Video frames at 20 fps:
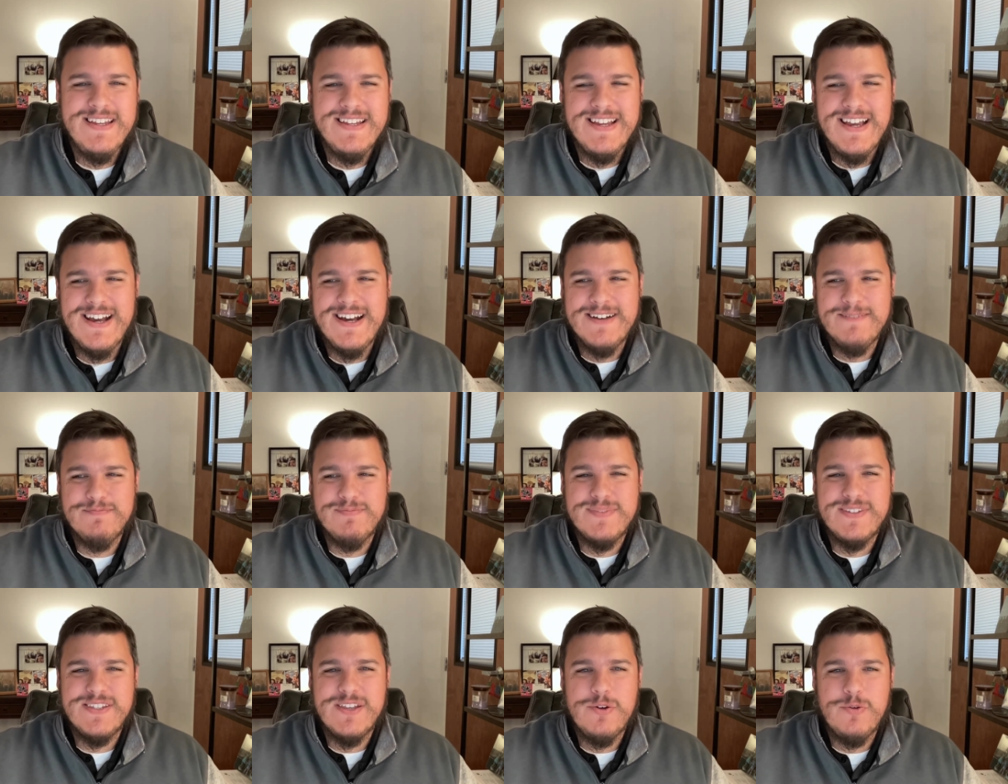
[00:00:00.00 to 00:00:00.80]
Um,
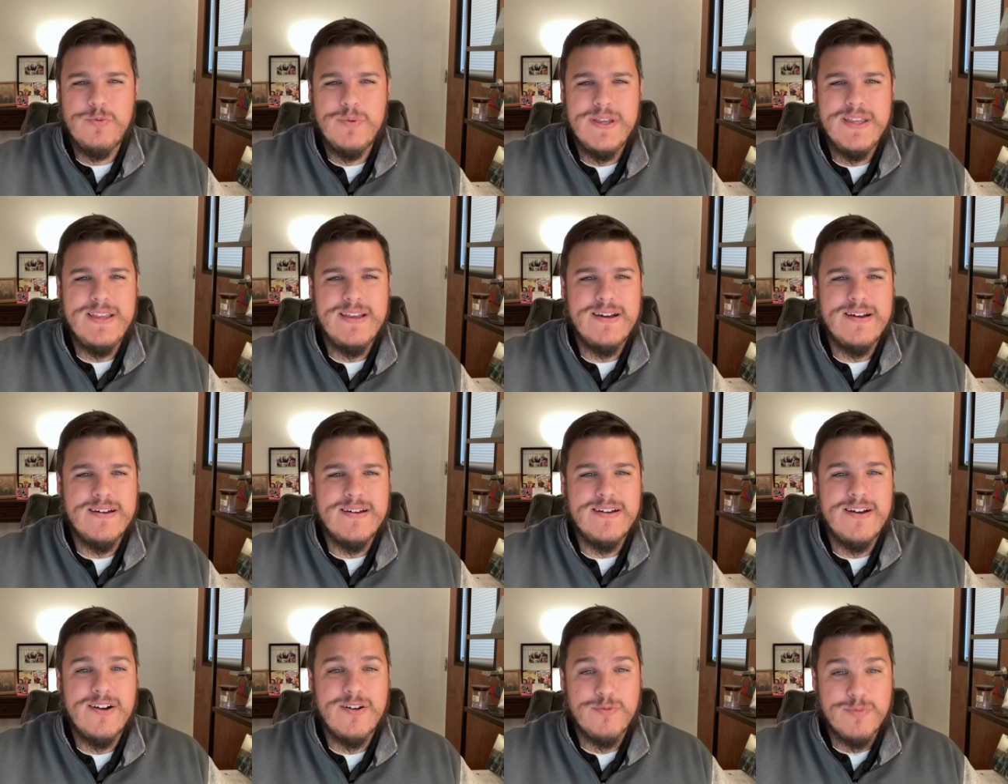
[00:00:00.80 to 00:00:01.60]
so we uh,
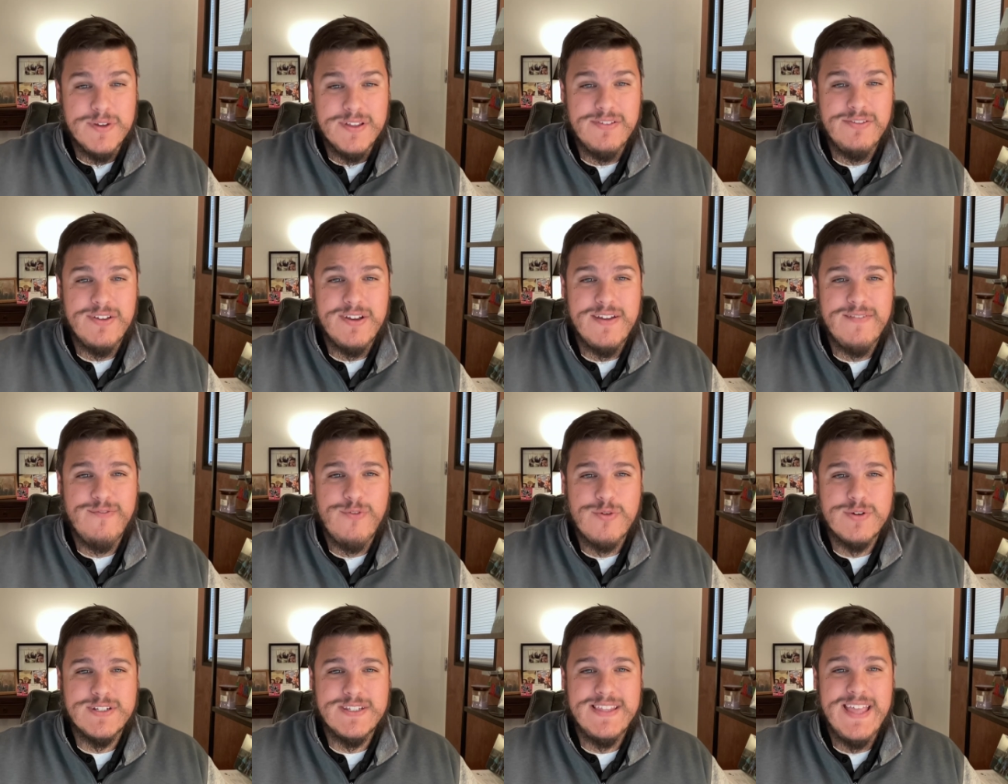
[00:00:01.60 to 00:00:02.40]
are really looking
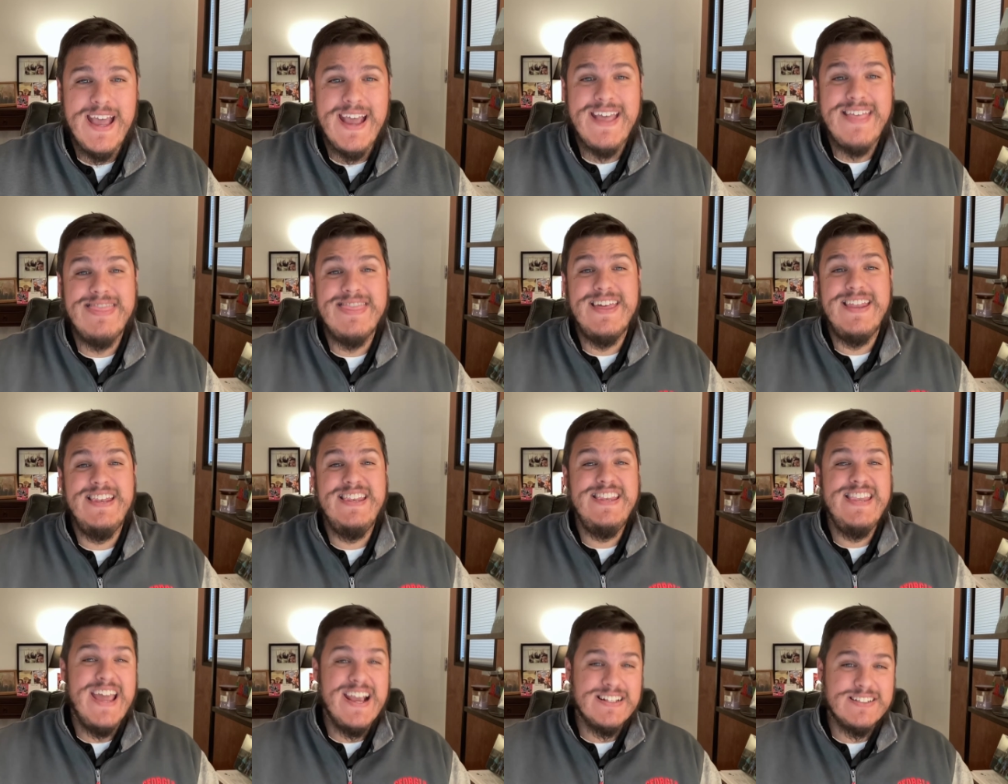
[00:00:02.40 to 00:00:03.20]
forward to that. And
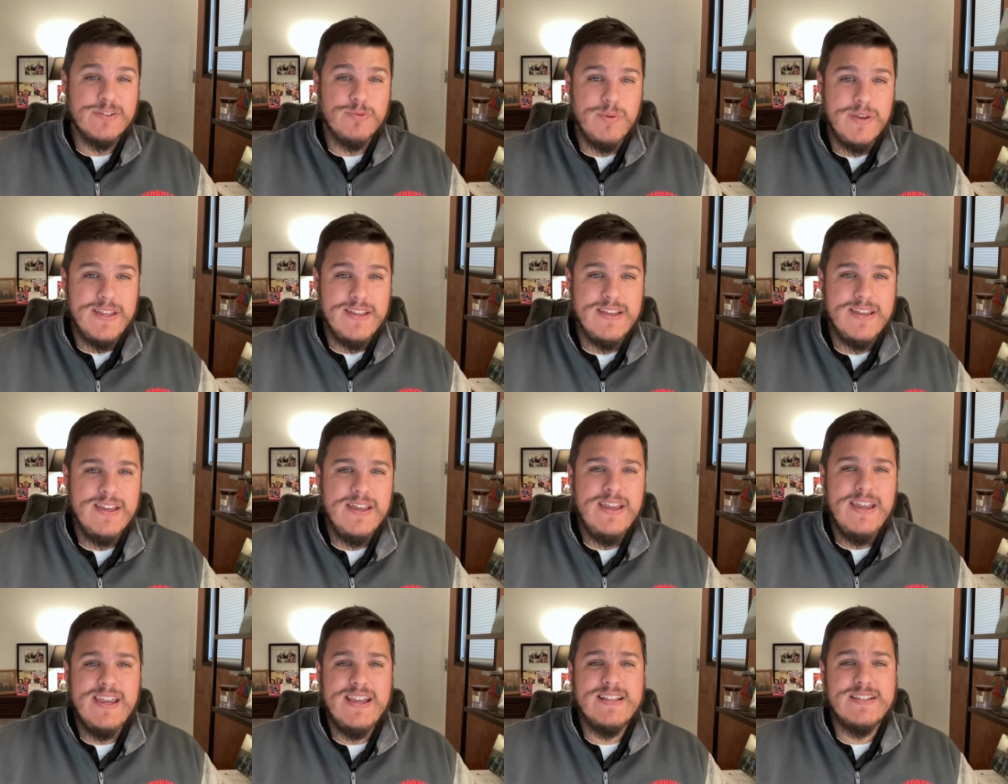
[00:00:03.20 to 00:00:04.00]
then next week
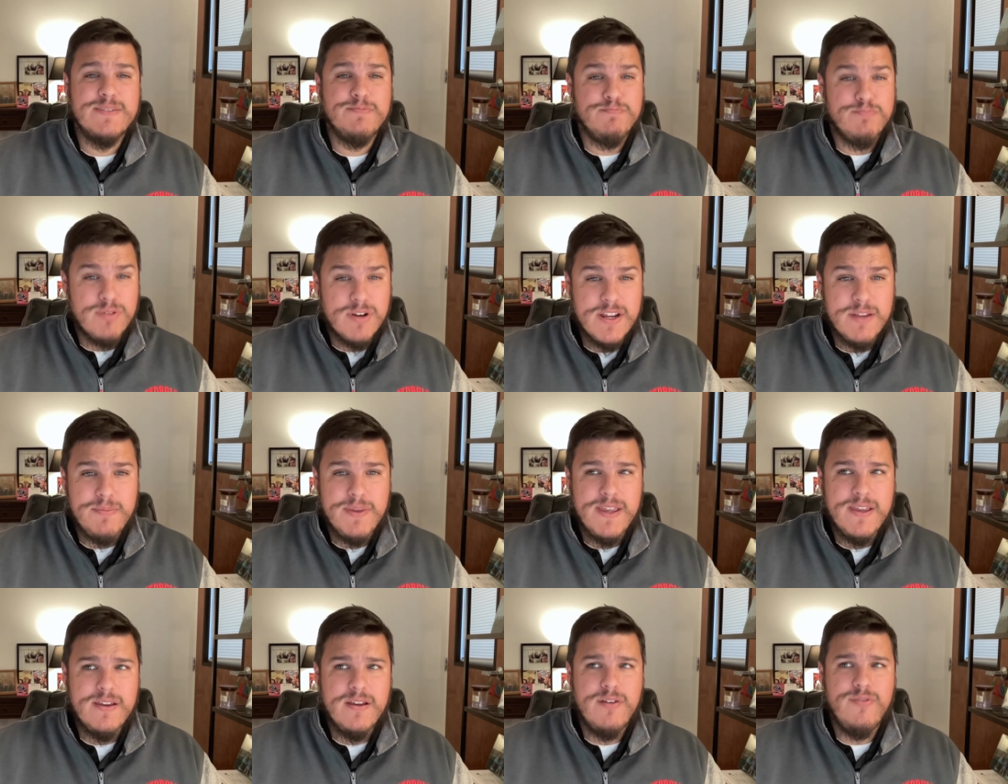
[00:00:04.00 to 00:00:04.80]
is pretty
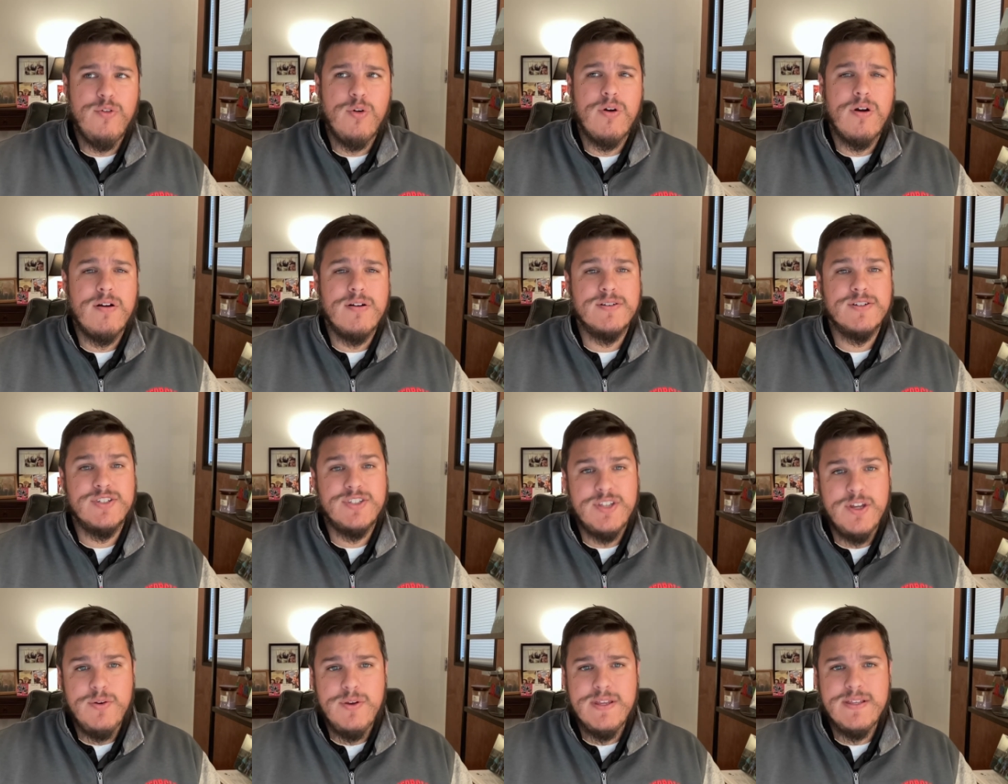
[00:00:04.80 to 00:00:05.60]
big for our
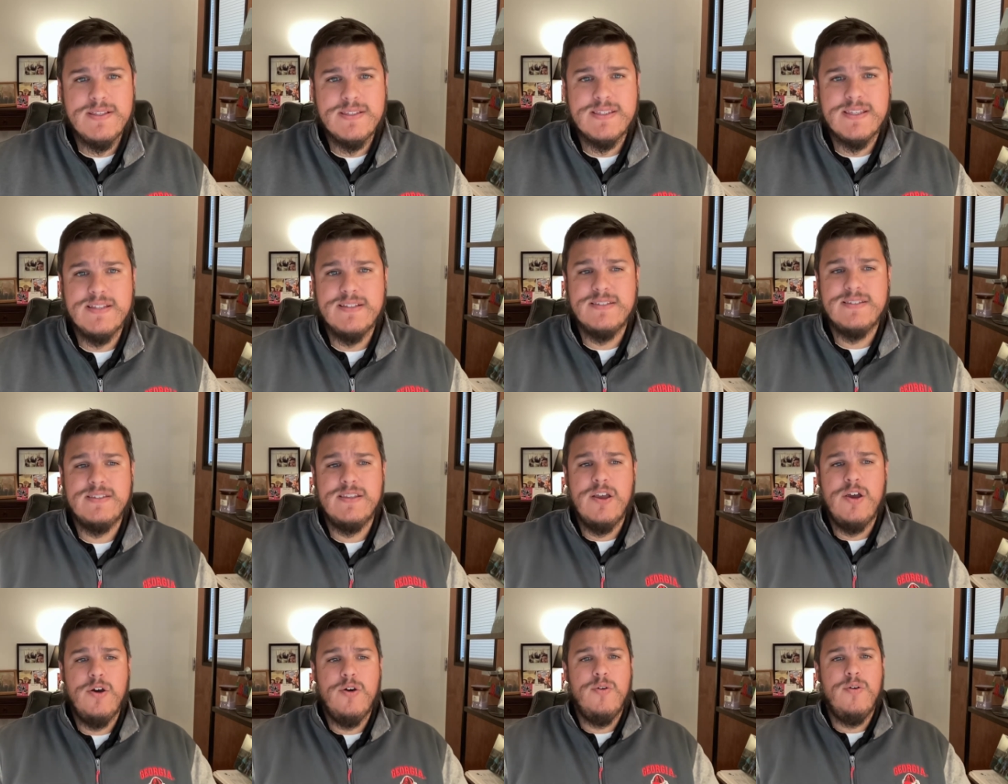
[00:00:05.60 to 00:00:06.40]
students. And
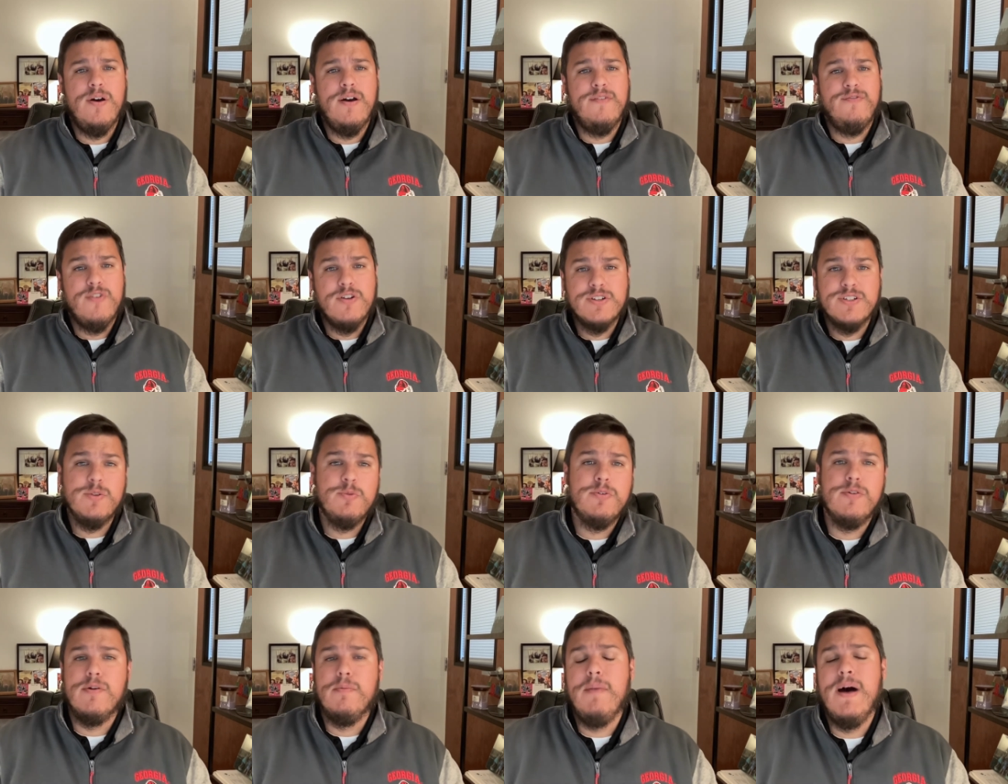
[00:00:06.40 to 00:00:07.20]
so, uh, first, I
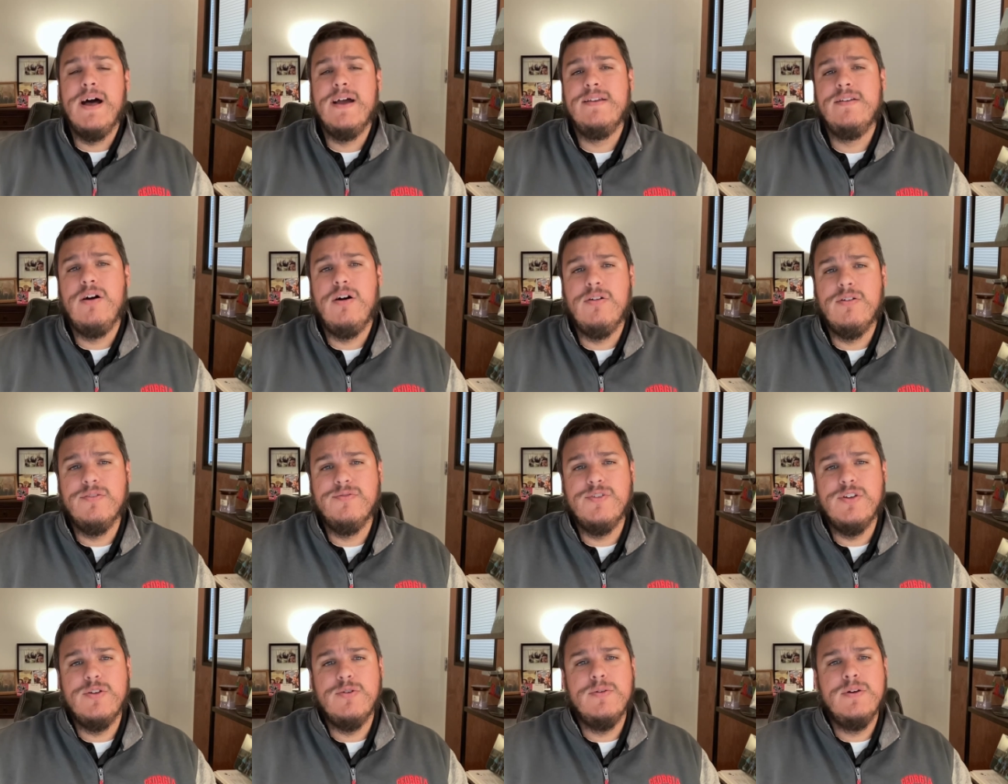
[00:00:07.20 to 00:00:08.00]
want to remind all
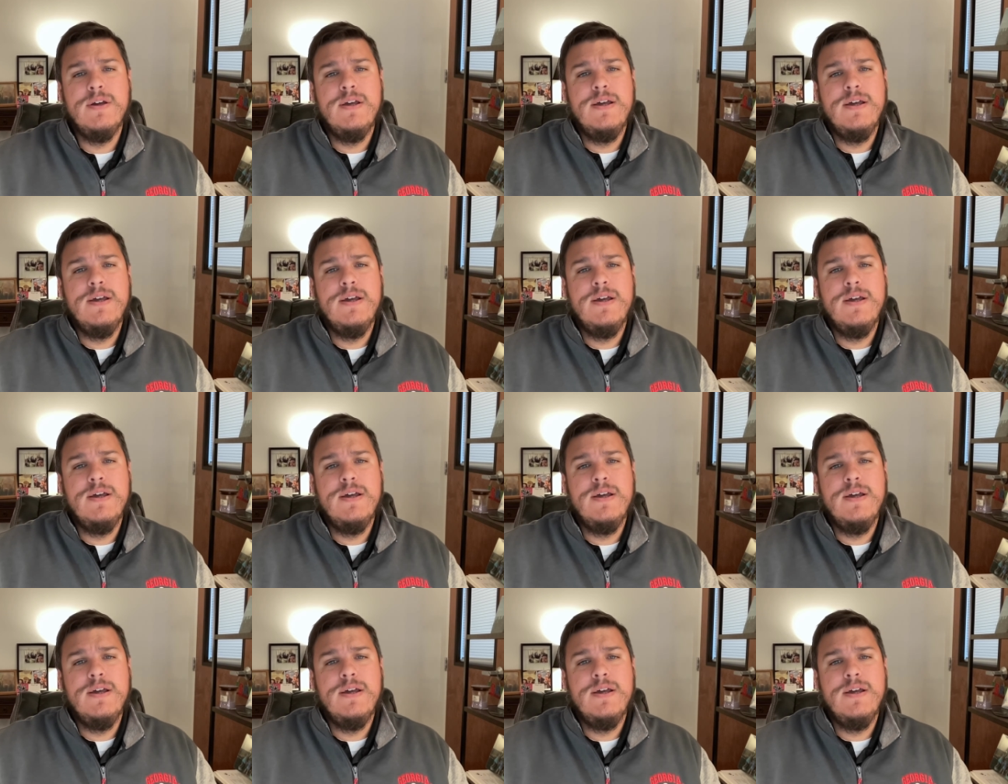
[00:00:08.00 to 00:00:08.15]
of you,